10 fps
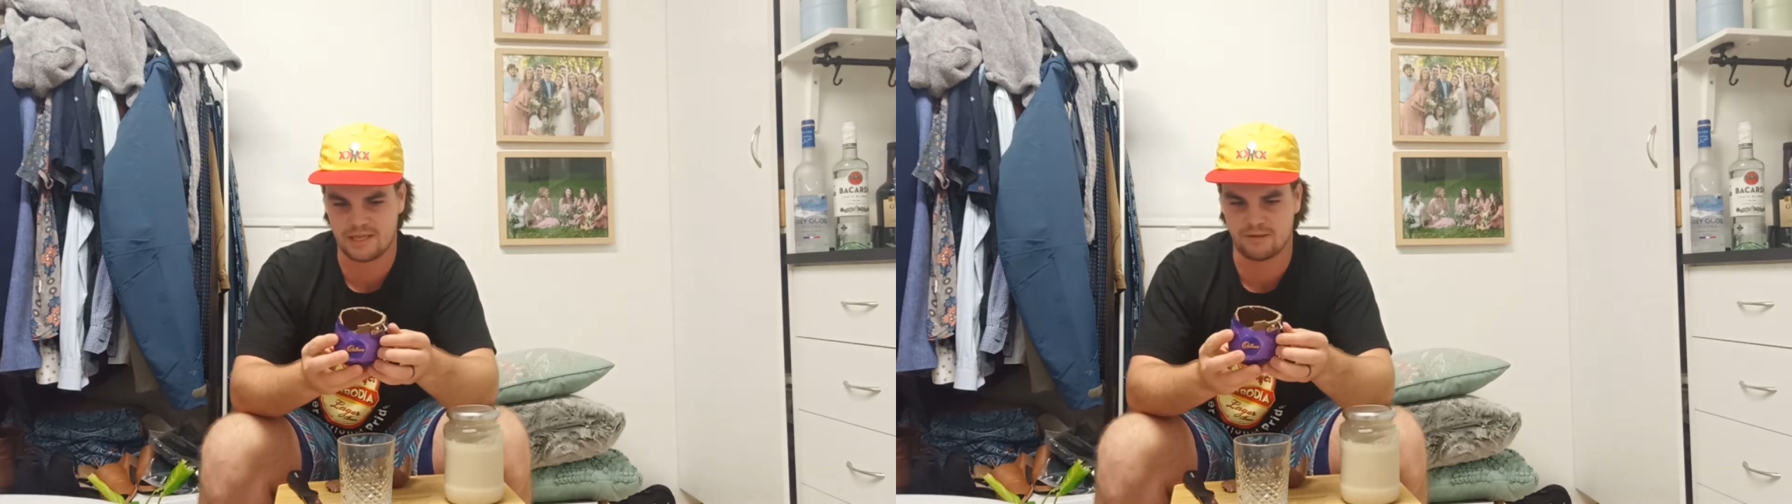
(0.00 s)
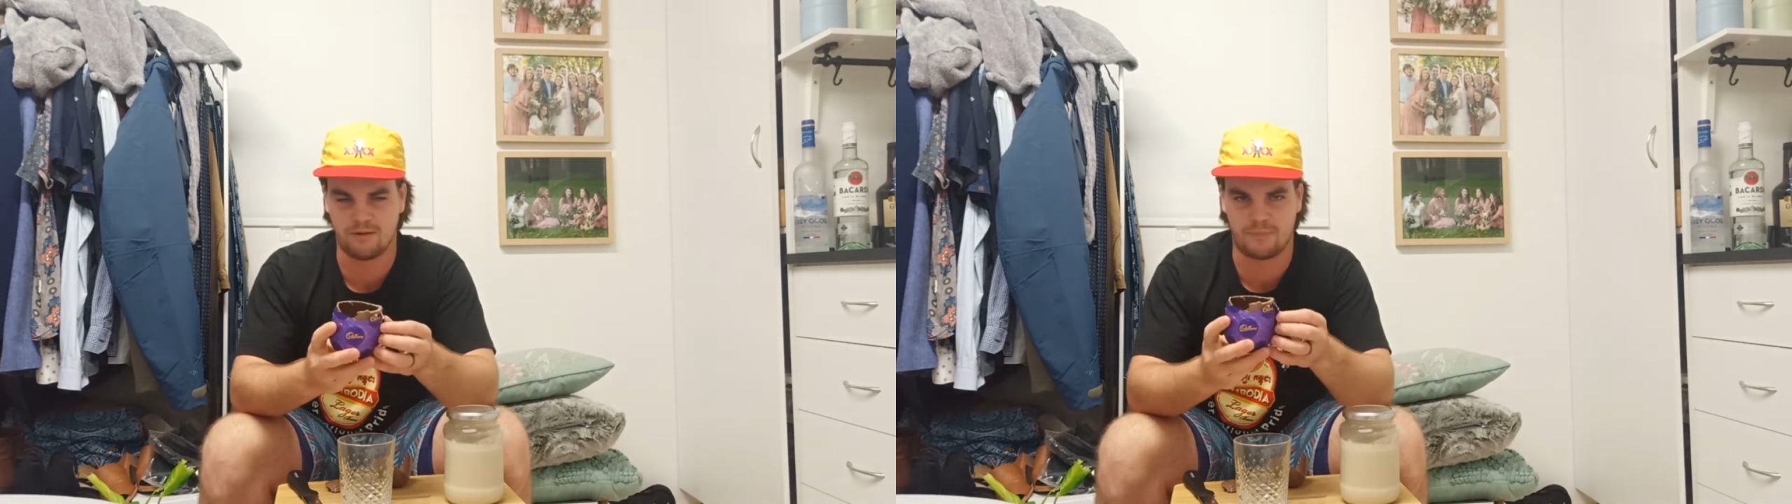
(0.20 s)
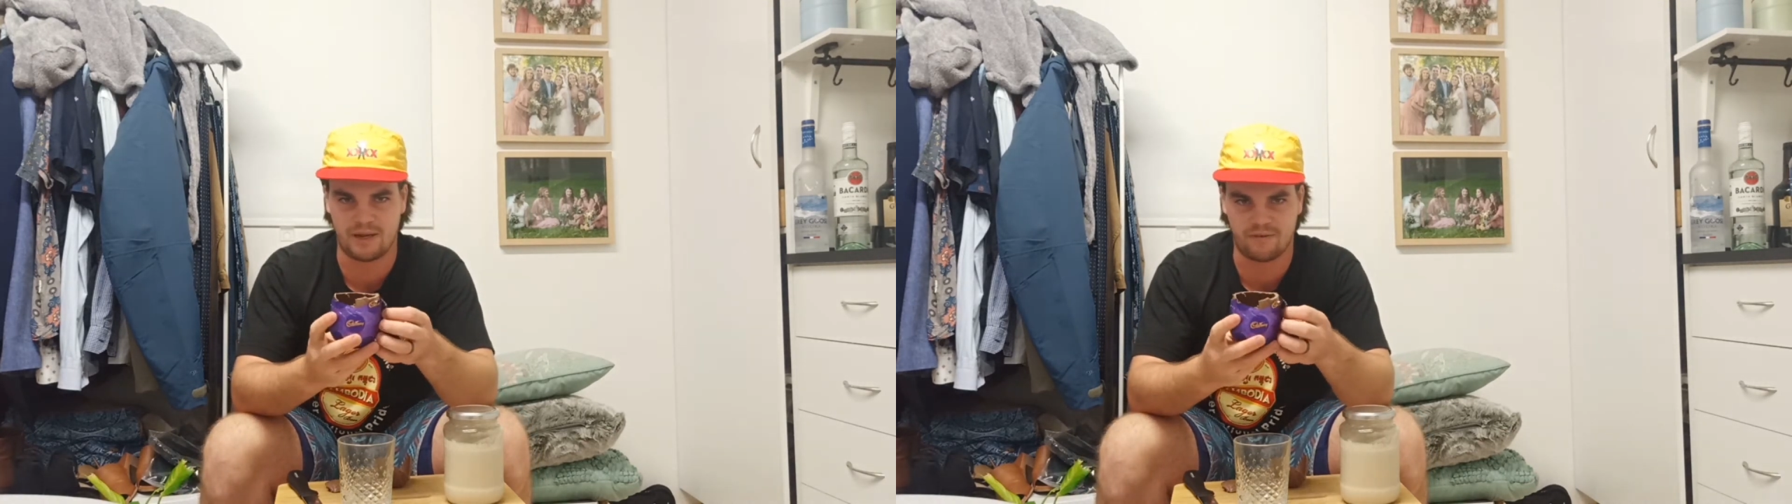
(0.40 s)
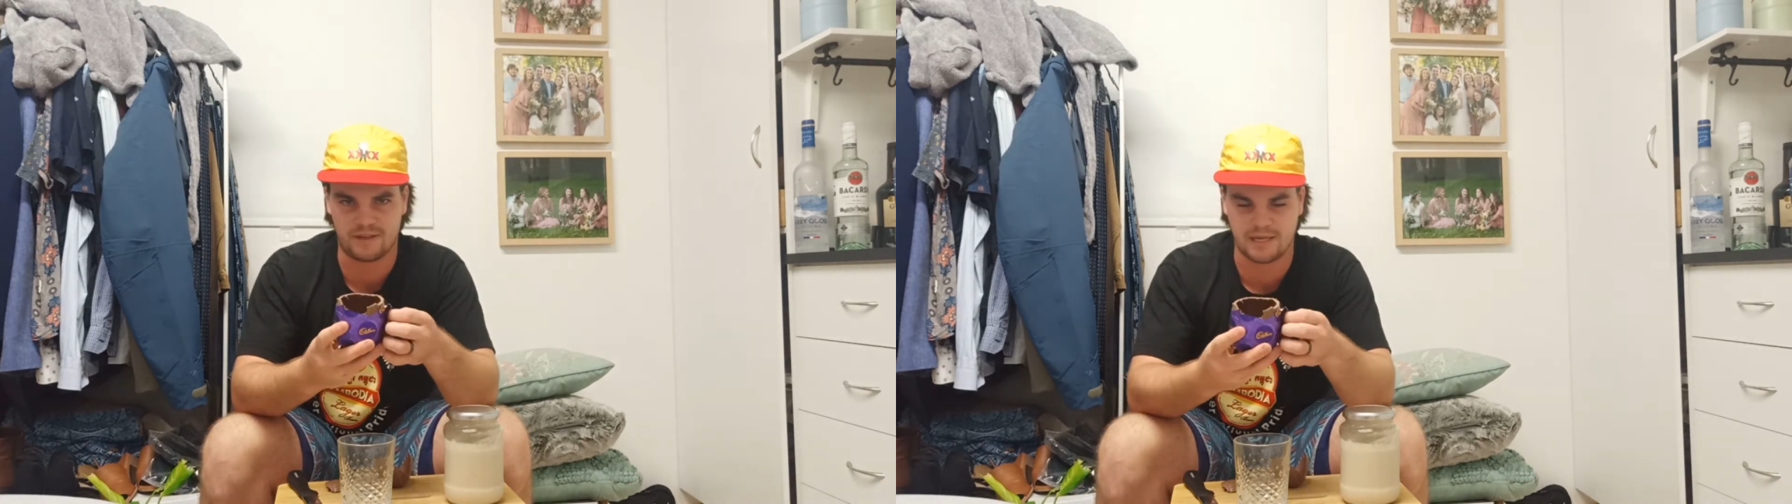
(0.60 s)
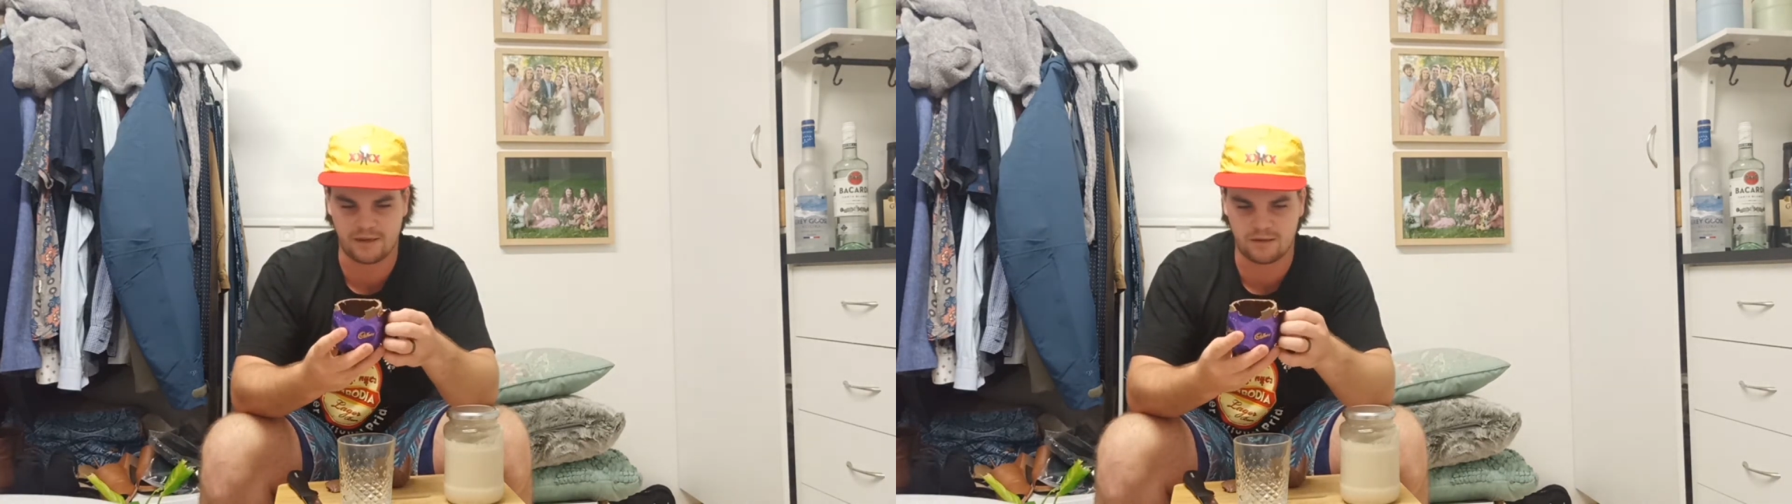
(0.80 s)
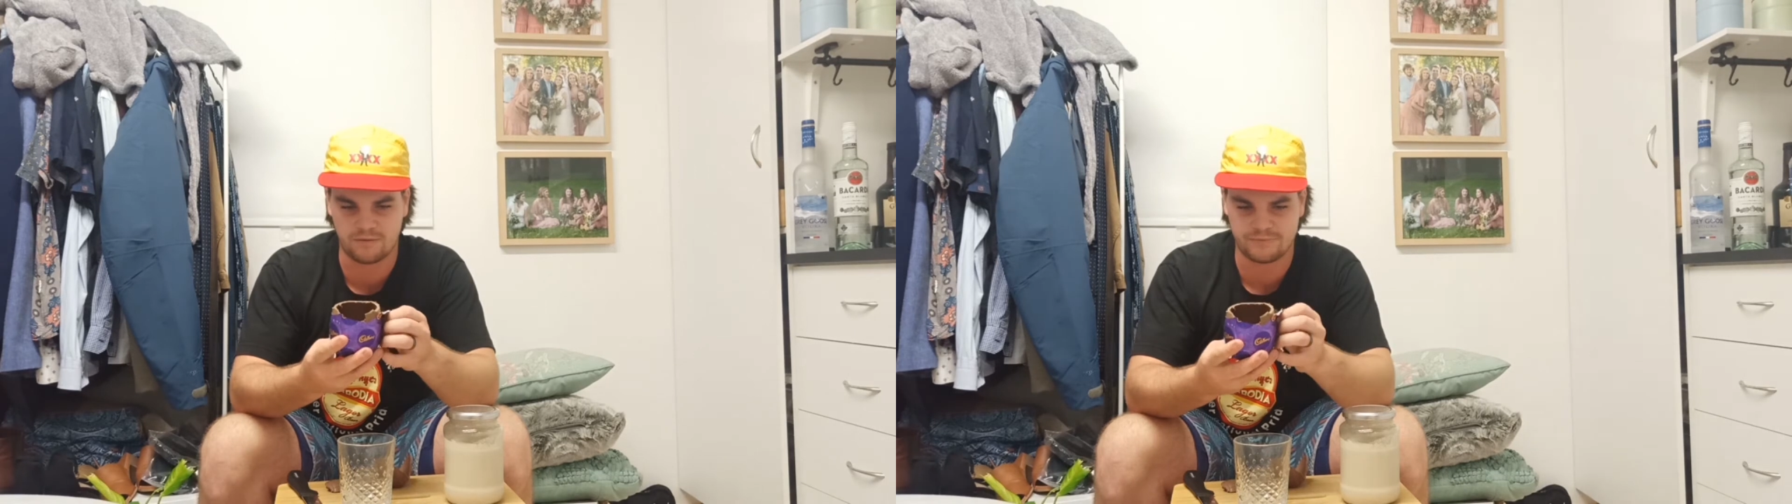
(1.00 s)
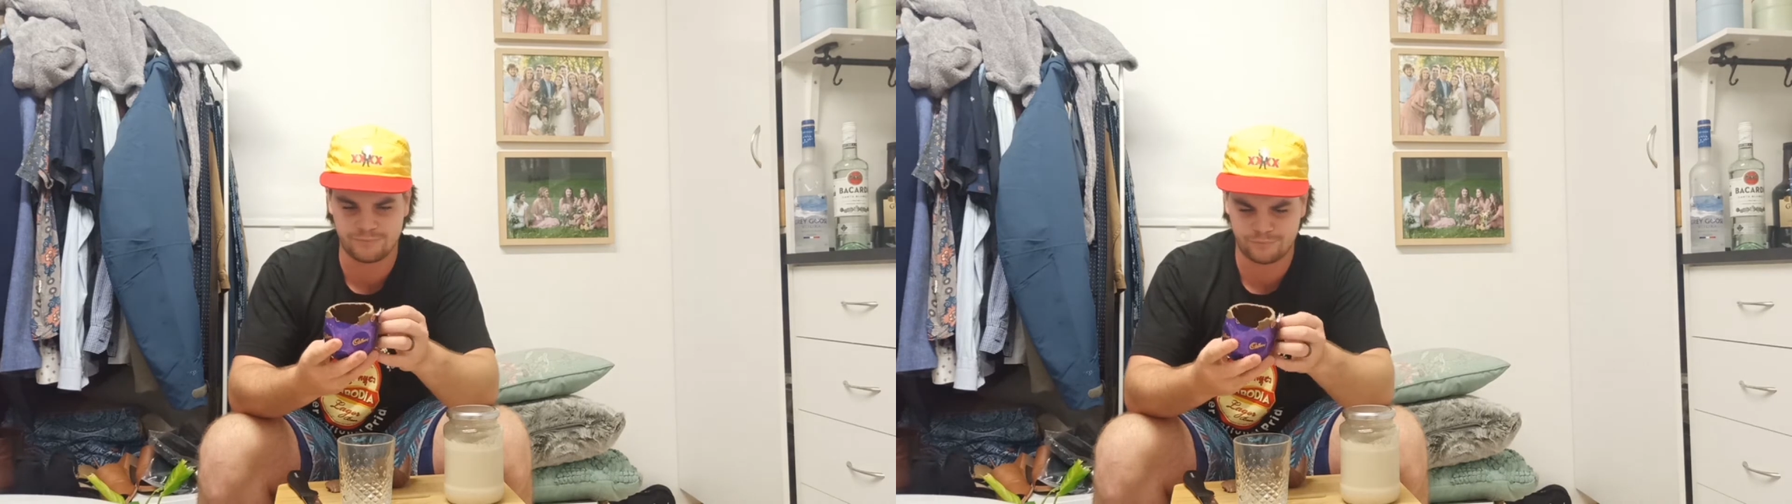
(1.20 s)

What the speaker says: guess it'll look better if I take it off.